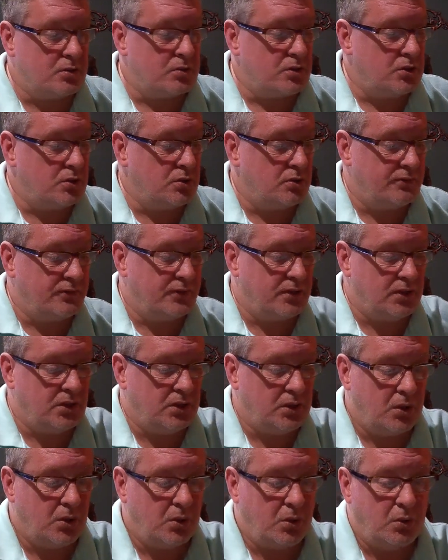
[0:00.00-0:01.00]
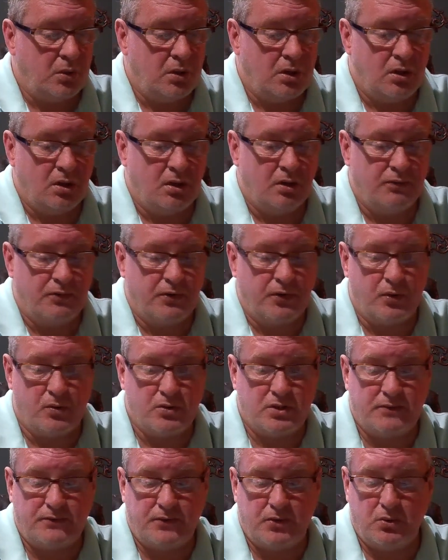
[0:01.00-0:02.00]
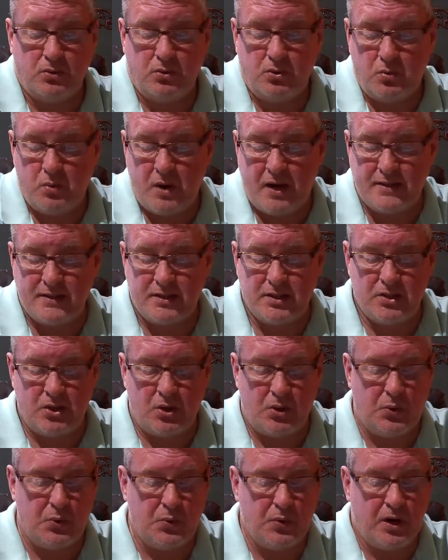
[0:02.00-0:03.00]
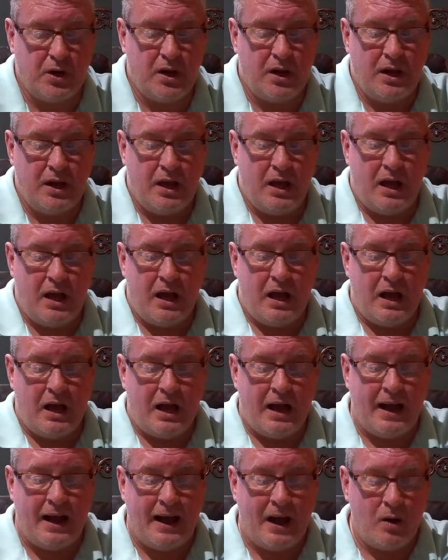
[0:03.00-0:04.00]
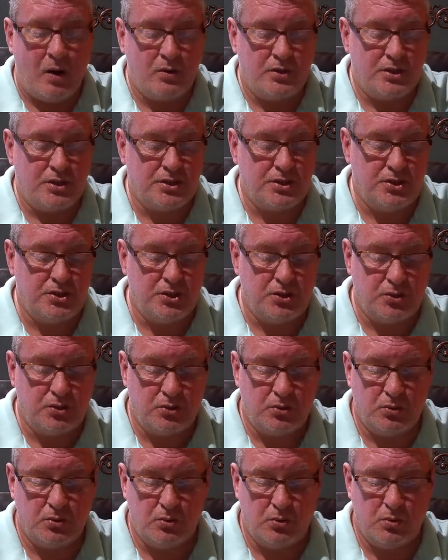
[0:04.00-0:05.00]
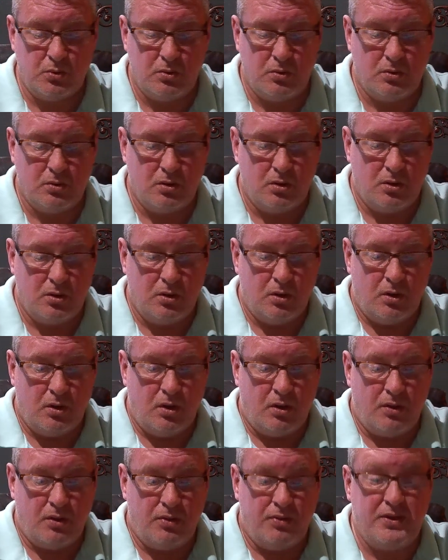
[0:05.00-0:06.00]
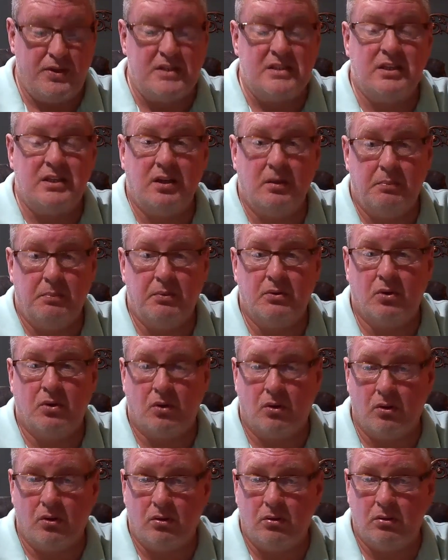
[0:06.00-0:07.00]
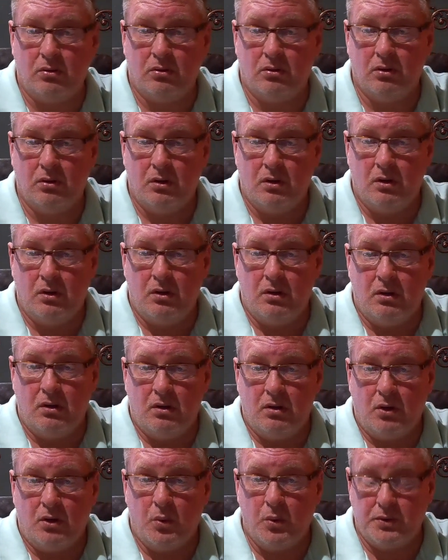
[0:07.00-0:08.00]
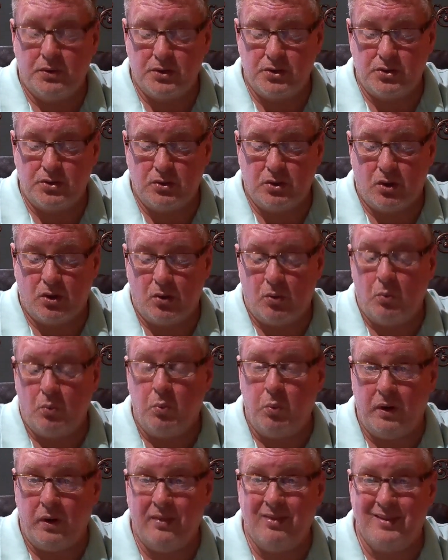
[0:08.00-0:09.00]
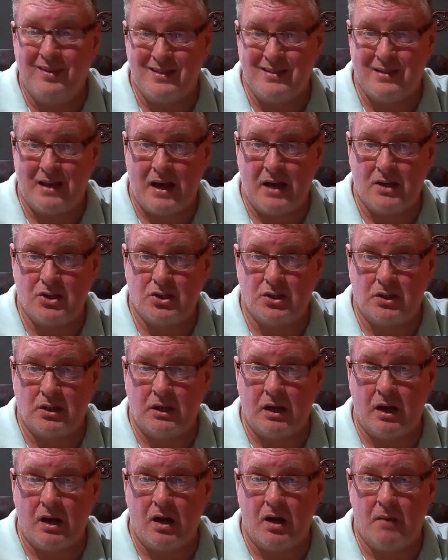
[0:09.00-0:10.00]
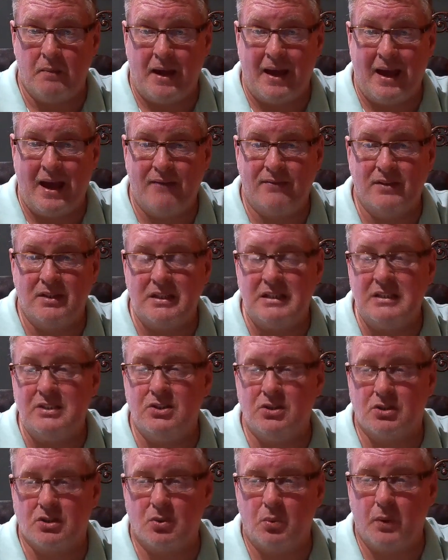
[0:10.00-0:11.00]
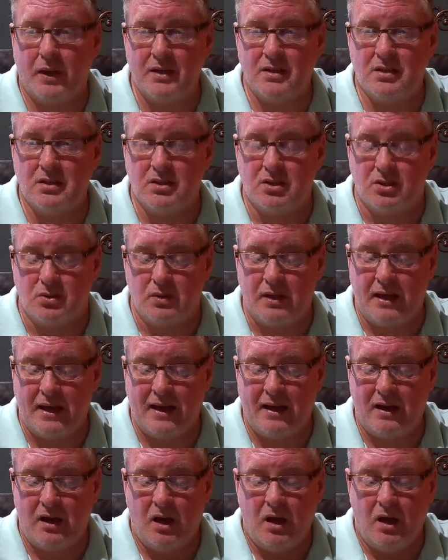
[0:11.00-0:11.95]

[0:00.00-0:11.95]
do a video for those of you who want to know how to do the typical quilt as you go with the sashing. I have an easier way to do that